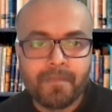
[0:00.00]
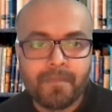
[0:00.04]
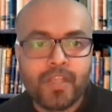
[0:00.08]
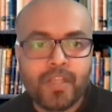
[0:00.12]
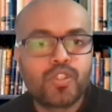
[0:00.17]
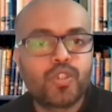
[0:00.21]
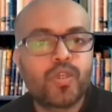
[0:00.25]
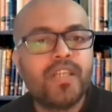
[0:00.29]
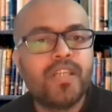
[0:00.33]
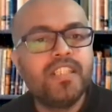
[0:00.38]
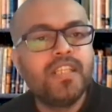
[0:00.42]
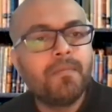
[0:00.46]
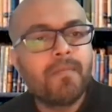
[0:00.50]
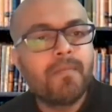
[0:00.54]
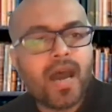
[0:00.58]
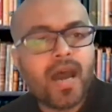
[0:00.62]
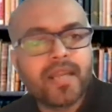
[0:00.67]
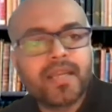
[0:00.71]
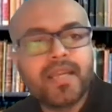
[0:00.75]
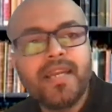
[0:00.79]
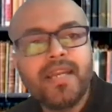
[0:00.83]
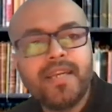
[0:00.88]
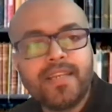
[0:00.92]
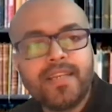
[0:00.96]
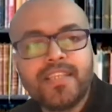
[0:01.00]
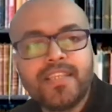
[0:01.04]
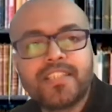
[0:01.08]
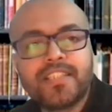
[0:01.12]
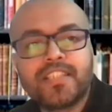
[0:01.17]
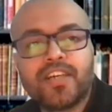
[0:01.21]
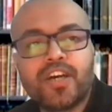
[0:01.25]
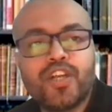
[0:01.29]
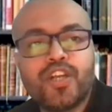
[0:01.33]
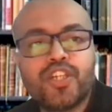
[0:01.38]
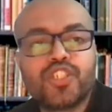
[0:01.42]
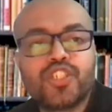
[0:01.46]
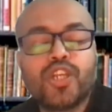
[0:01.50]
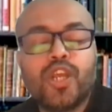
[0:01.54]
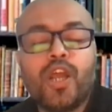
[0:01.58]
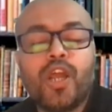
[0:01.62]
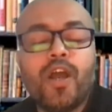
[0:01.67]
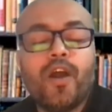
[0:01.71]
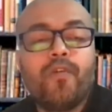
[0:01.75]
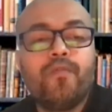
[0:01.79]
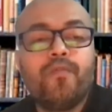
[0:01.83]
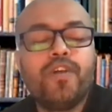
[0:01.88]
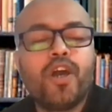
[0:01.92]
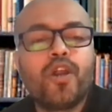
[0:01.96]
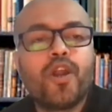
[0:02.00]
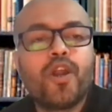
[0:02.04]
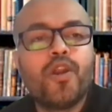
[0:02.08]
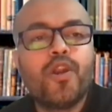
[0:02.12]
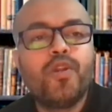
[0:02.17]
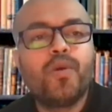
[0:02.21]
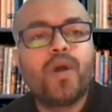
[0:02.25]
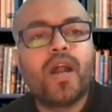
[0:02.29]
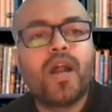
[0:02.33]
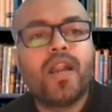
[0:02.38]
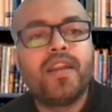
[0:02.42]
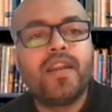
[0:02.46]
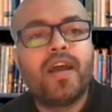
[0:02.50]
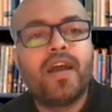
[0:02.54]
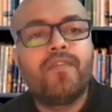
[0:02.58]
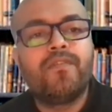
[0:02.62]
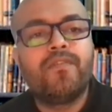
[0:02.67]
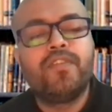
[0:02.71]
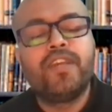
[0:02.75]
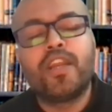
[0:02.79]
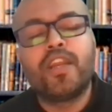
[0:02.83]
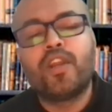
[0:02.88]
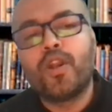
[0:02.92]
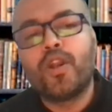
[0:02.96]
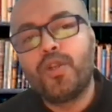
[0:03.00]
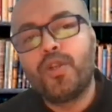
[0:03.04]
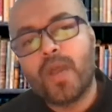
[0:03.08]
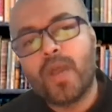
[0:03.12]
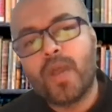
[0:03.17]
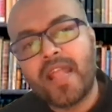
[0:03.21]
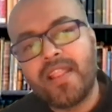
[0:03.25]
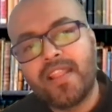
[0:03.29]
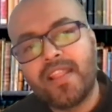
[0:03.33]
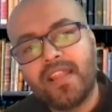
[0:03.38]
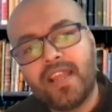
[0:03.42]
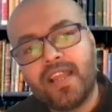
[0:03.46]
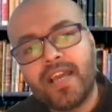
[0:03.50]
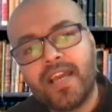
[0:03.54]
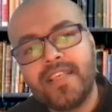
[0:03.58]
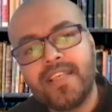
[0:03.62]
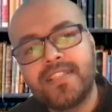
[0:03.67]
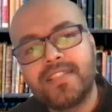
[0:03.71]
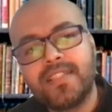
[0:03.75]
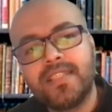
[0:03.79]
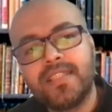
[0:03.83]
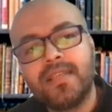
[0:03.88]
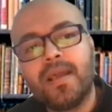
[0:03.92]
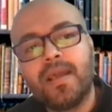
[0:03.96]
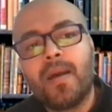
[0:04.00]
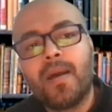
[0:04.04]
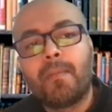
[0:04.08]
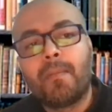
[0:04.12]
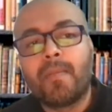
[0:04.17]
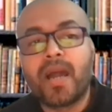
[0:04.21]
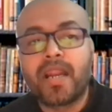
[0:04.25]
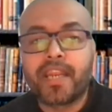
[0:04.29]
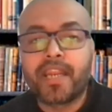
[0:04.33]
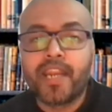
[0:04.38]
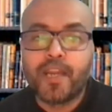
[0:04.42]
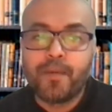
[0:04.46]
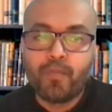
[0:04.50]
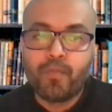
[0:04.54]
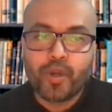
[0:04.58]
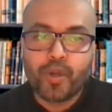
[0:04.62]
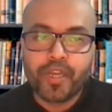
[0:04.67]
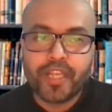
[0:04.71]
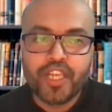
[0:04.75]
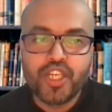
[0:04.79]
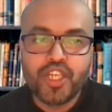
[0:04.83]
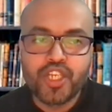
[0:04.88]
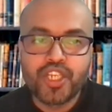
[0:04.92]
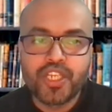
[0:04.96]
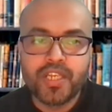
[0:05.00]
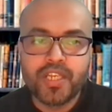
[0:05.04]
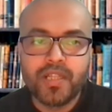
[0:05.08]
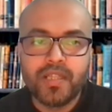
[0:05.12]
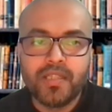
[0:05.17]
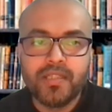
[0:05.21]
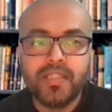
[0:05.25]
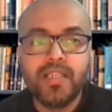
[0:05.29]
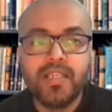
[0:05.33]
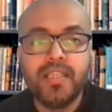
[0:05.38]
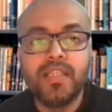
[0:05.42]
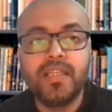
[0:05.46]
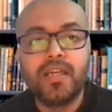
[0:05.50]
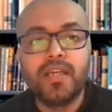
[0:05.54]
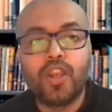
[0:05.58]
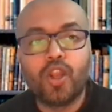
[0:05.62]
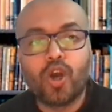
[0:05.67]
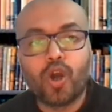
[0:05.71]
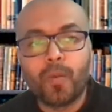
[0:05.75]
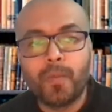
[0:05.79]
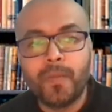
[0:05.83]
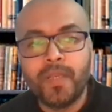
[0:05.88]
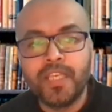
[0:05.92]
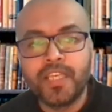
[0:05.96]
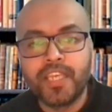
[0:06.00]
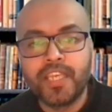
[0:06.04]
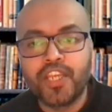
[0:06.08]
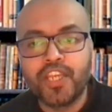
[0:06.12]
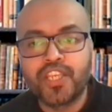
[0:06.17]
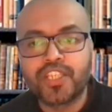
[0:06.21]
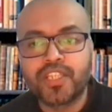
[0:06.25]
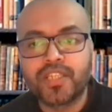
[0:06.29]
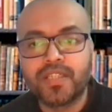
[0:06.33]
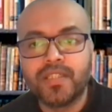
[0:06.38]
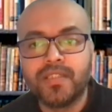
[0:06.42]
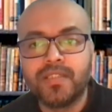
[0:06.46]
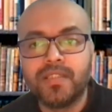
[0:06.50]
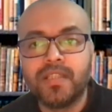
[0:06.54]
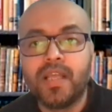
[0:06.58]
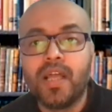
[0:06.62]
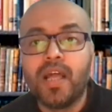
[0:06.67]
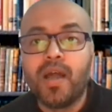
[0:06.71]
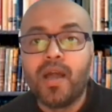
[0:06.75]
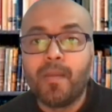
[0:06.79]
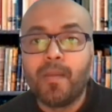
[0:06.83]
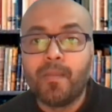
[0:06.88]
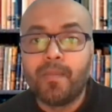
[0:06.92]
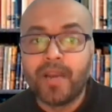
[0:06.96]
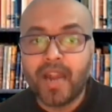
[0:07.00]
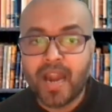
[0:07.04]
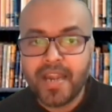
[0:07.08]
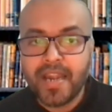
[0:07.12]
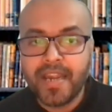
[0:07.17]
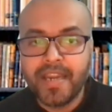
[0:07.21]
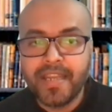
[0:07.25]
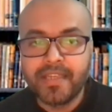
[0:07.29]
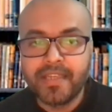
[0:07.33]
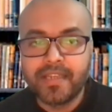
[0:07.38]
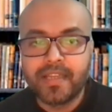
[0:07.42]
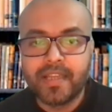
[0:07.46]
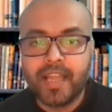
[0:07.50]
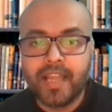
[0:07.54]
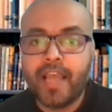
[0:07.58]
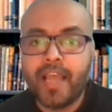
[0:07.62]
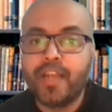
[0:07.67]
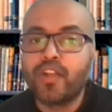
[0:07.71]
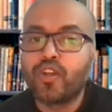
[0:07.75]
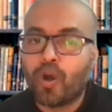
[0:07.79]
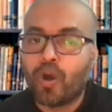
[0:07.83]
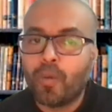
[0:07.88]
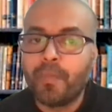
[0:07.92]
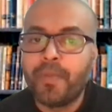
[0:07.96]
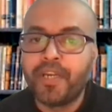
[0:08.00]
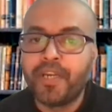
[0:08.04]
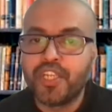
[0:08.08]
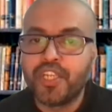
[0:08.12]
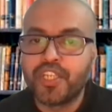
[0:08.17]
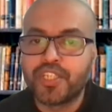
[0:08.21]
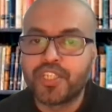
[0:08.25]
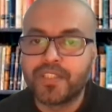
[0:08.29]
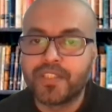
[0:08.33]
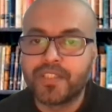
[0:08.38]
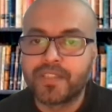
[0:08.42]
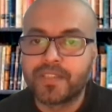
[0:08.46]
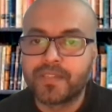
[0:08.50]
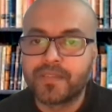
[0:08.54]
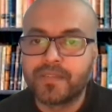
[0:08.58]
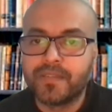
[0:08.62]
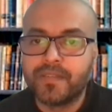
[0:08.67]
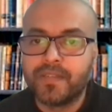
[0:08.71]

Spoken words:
So in the market research, we are going to analyze the market potential, the legal obligation, branding, and competitions.